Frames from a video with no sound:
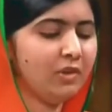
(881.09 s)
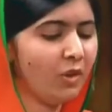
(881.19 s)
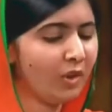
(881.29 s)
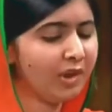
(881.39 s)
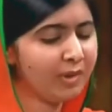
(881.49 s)

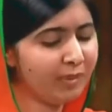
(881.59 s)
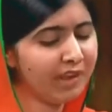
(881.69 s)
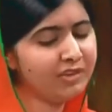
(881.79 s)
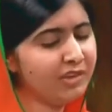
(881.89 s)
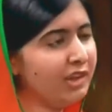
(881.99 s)
the only
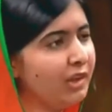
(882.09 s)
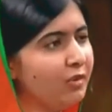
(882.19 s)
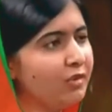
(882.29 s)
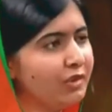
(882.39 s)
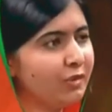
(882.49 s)
place she
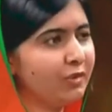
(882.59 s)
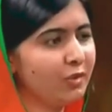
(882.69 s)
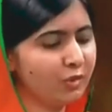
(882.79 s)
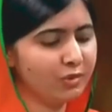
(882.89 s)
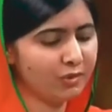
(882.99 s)
knew she could
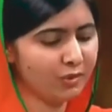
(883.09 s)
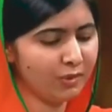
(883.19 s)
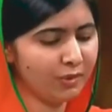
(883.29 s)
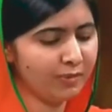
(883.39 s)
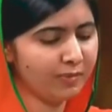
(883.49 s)
go to
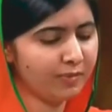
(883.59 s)
school.